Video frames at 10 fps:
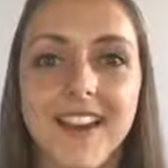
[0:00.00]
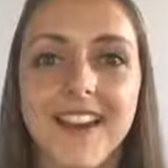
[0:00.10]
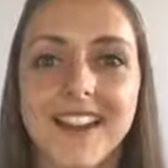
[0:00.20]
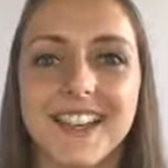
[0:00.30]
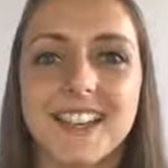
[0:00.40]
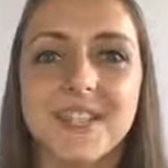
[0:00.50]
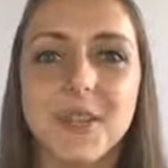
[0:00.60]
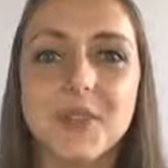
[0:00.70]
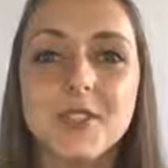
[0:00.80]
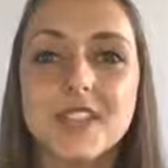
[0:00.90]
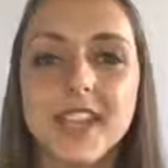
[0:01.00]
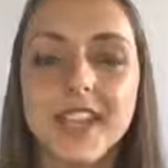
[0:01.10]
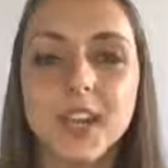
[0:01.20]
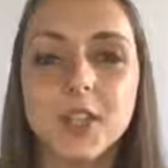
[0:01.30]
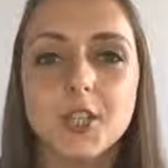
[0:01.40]
Hi, so today
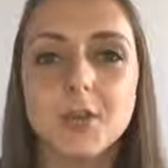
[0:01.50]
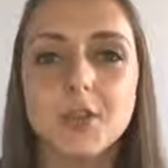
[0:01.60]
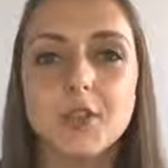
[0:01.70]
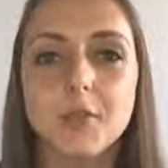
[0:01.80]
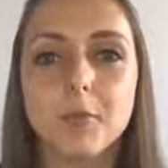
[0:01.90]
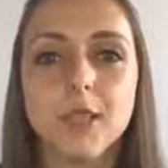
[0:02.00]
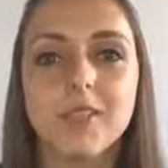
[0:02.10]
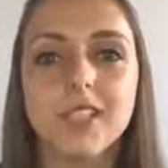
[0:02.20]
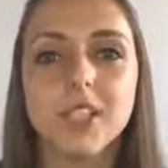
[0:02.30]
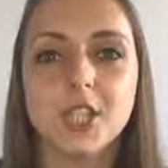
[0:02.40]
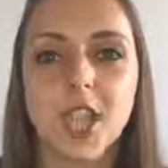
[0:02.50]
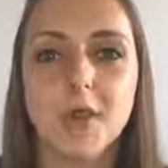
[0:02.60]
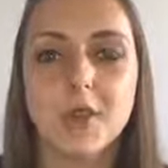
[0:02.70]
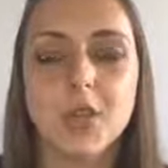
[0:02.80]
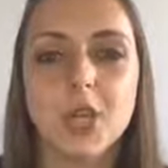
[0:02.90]
I just want to briefly share
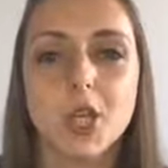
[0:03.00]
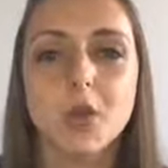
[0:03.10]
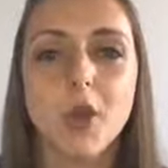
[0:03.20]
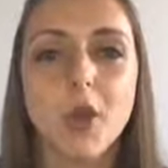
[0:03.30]
with you